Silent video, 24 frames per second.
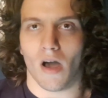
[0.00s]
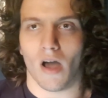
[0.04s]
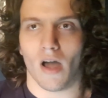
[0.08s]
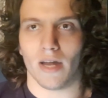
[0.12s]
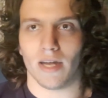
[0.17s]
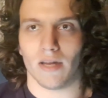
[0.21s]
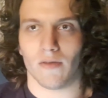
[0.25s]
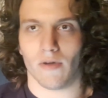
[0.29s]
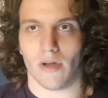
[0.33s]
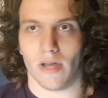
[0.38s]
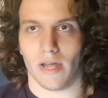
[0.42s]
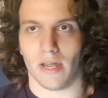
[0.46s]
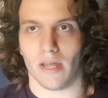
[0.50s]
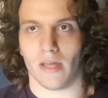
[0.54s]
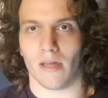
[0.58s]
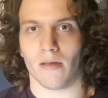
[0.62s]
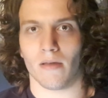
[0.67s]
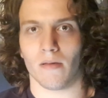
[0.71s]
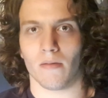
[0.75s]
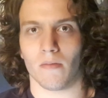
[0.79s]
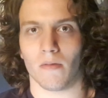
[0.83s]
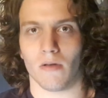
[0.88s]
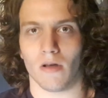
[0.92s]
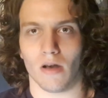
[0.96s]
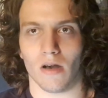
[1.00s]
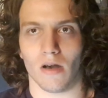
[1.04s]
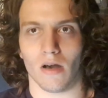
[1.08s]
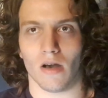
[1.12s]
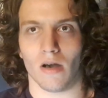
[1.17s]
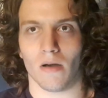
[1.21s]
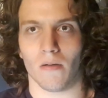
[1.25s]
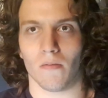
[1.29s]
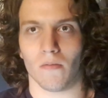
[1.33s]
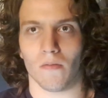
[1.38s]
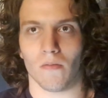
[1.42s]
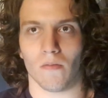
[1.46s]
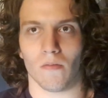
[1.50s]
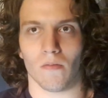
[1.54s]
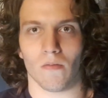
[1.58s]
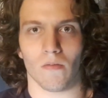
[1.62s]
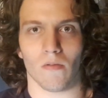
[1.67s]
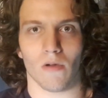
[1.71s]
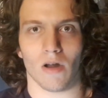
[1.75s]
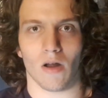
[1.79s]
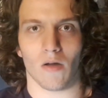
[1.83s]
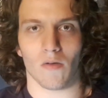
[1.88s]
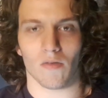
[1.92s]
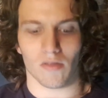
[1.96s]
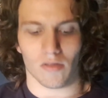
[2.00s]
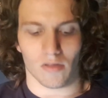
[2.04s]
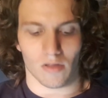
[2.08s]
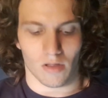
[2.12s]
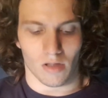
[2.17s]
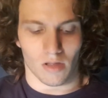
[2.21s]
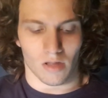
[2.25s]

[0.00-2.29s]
Anyway, uh, what else?